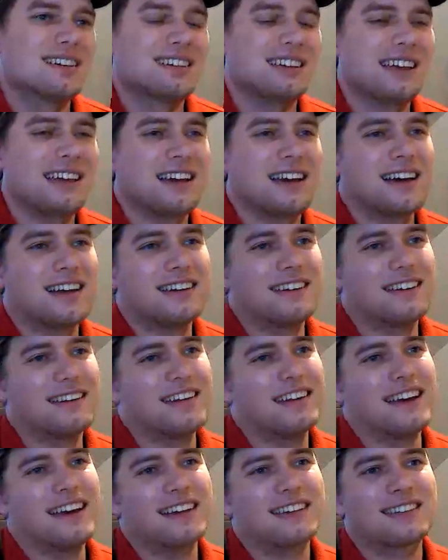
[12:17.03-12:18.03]
And
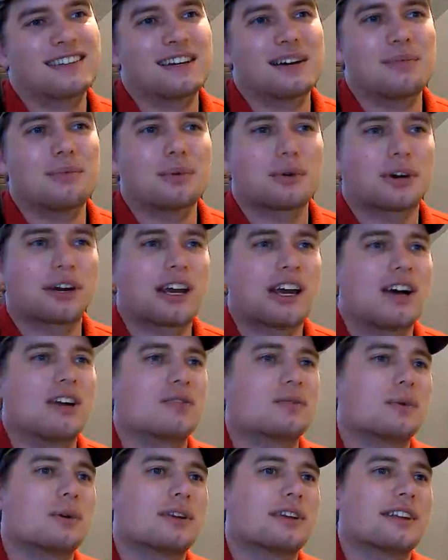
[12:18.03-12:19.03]
next up, we're going to
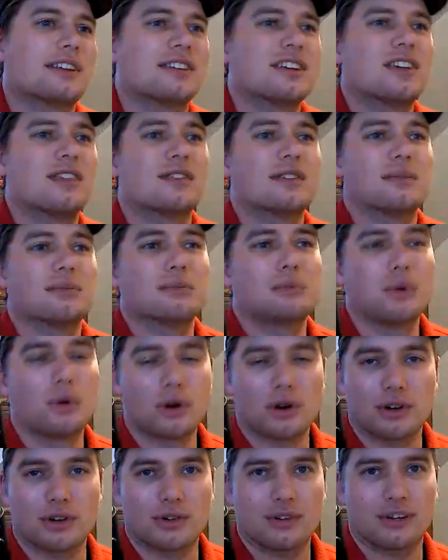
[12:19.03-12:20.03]
have one that's even
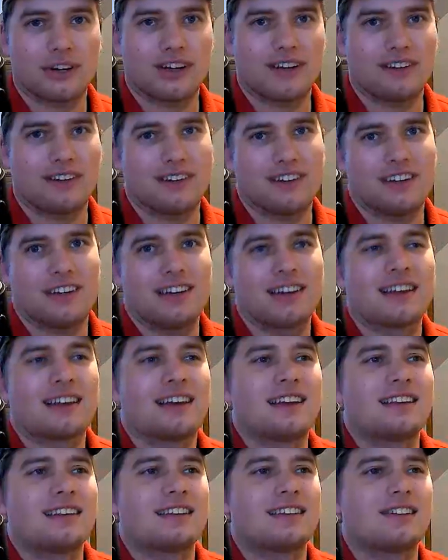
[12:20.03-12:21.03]
more crazy.
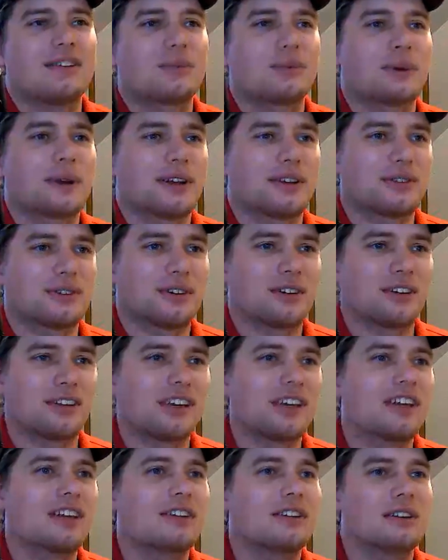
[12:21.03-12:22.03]
This is when I started to
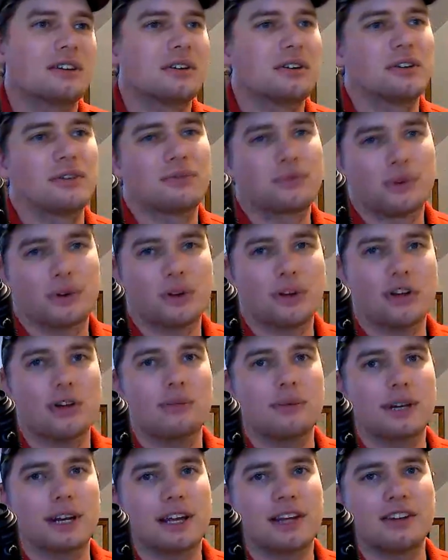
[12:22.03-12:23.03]
get into Nerf for a little
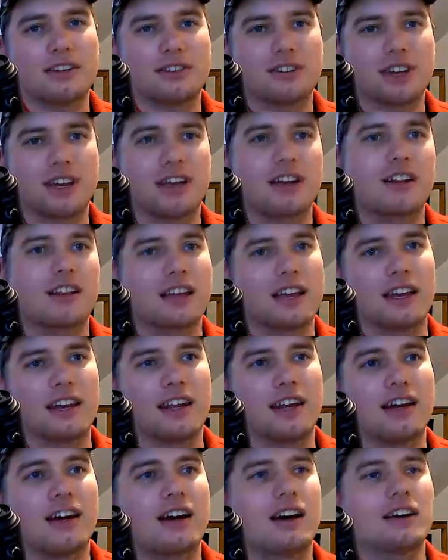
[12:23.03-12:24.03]
bit on the channel, and
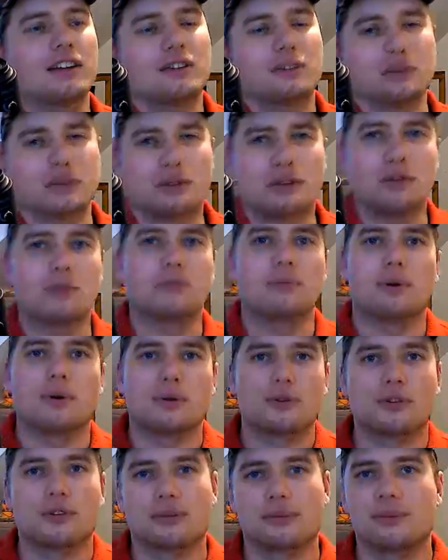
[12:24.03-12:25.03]
then YouTube
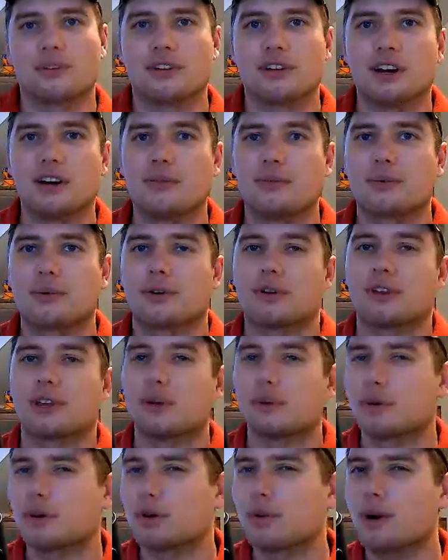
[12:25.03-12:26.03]
pulled some stuff where they
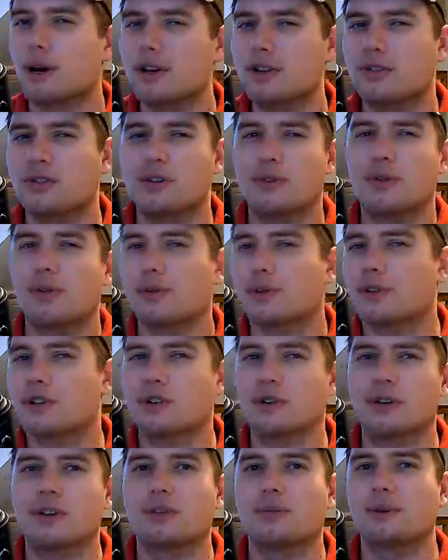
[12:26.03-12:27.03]
weren't quite sure if you were
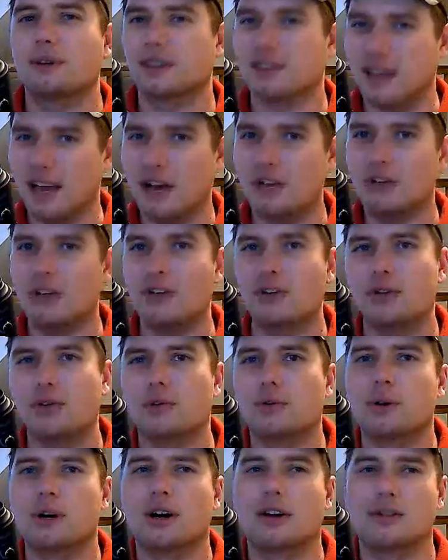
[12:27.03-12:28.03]
going to be allowed to
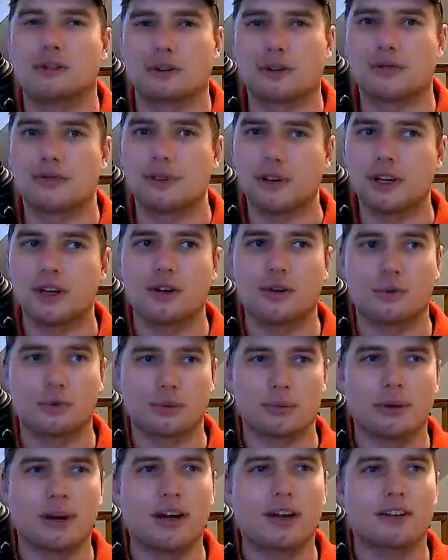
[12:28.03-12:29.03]
do Nerf videos
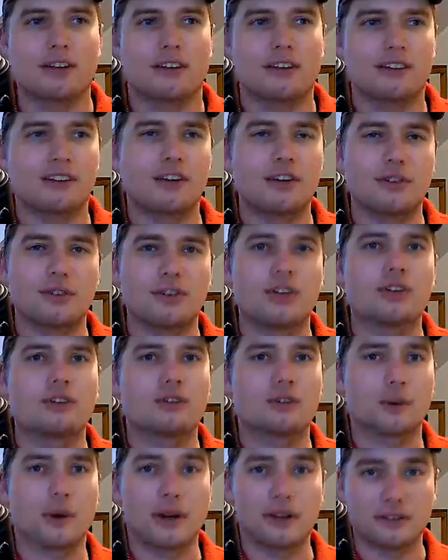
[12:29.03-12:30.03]
with monetization,
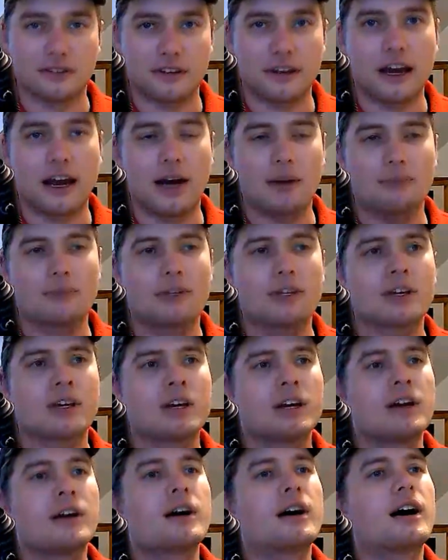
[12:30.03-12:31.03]
so I stopped.
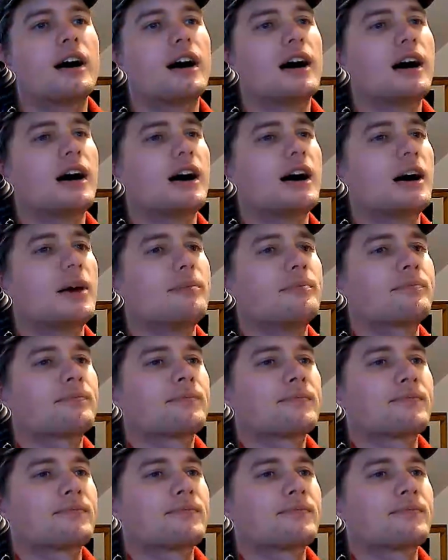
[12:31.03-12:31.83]
And